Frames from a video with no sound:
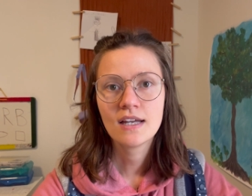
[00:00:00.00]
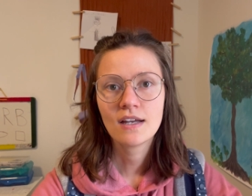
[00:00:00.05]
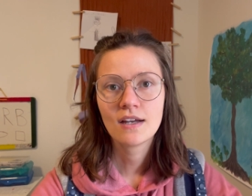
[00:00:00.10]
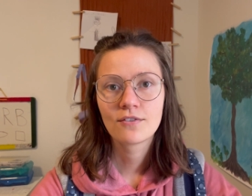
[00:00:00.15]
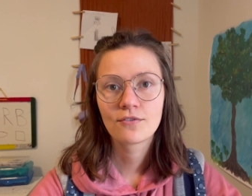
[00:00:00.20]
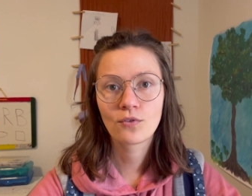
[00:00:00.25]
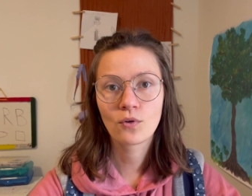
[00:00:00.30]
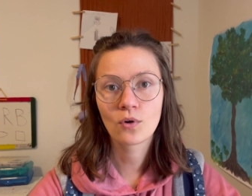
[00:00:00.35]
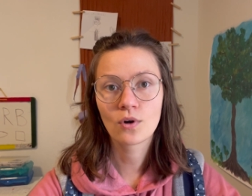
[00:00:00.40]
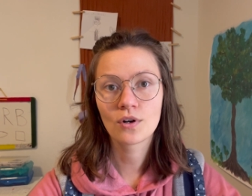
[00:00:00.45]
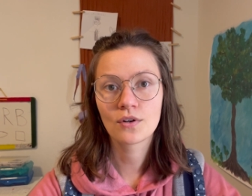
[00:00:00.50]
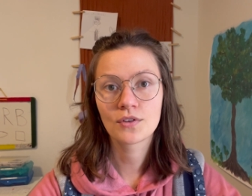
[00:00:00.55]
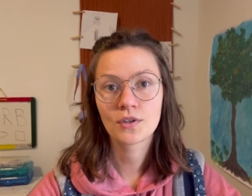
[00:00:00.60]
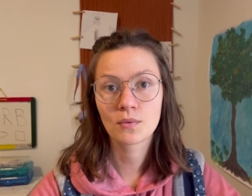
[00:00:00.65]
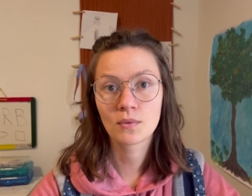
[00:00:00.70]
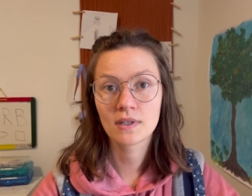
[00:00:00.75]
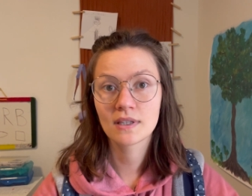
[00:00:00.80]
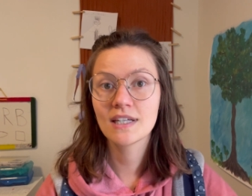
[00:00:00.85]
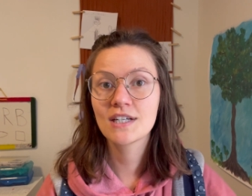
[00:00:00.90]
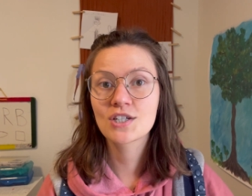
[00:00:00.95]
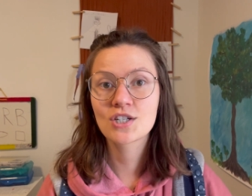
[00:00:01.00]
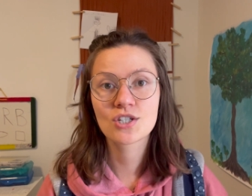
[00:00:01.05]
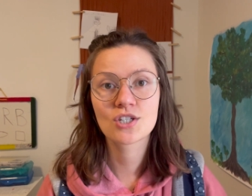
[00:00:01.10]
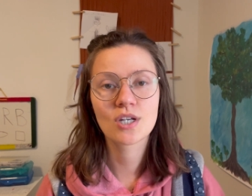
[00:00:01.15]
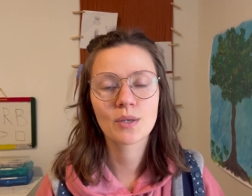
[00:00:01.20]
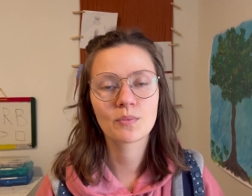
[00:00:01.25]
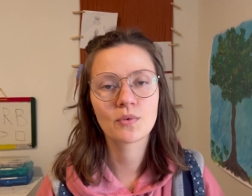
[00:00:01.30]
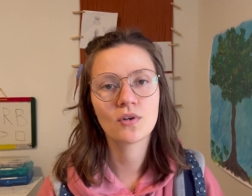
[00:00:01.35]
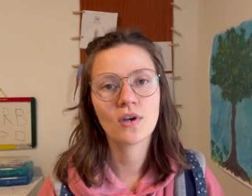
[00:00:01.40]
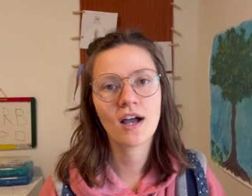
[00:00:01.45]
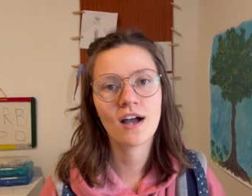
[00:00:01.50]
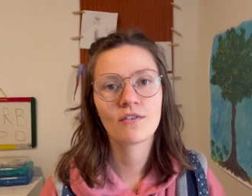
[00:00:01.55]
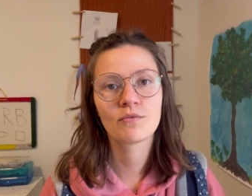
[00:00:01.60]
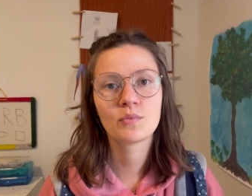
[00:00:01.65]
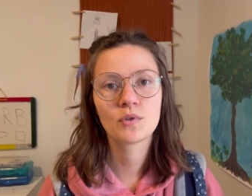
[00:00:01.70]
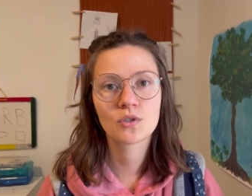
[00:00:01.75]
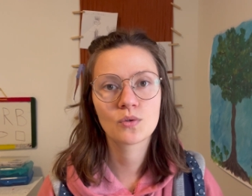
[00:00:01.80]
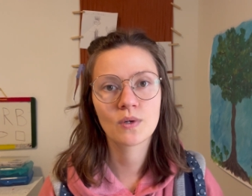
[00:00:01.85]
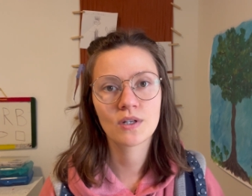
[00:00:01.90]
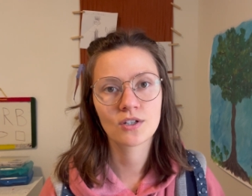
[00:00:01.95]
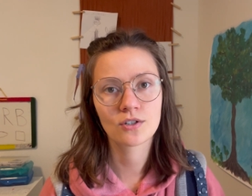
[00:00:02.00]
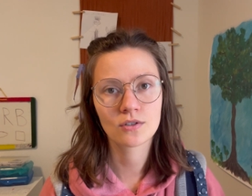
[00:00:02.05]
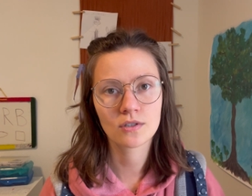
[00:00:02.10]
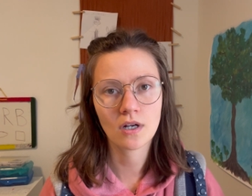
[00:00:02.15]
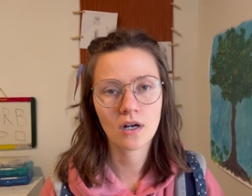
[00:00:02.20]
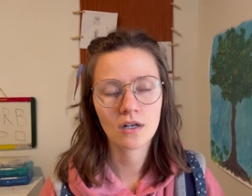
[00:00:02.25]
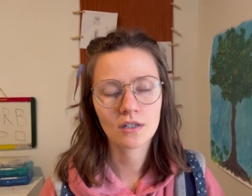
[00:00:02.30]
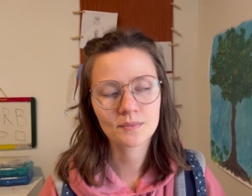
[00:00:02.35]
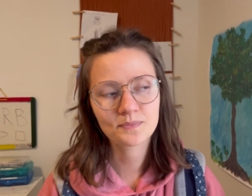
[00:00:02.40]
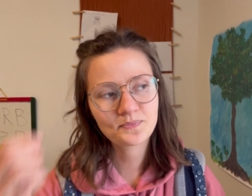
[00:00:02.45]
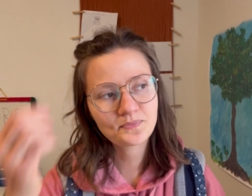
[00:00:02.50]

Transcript: for the relationship you have between your dog,